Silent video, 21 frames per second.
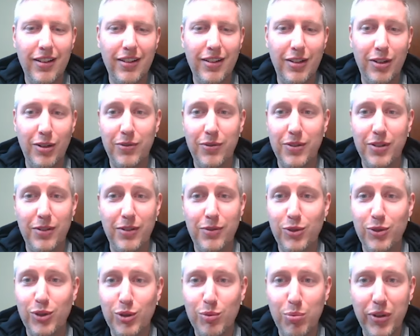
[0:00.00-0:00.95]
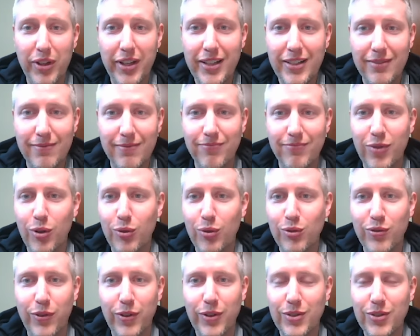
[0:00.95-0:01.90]
You know, if you split
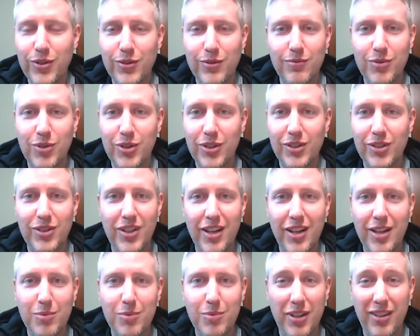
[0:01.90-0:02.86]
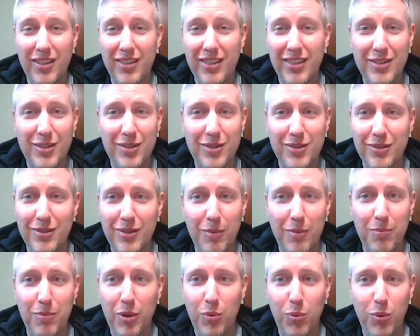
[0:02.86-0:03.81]
those first six games, I think that's
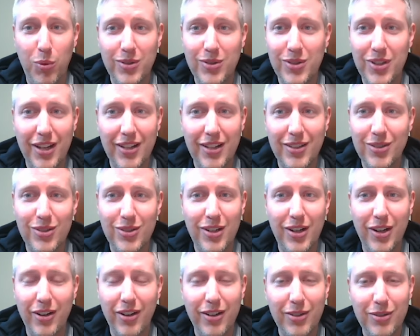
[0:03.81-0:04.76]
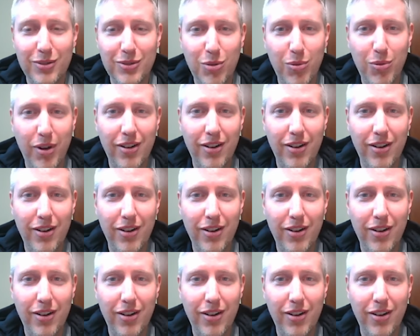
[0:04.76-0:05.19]
a worst case scenario, quite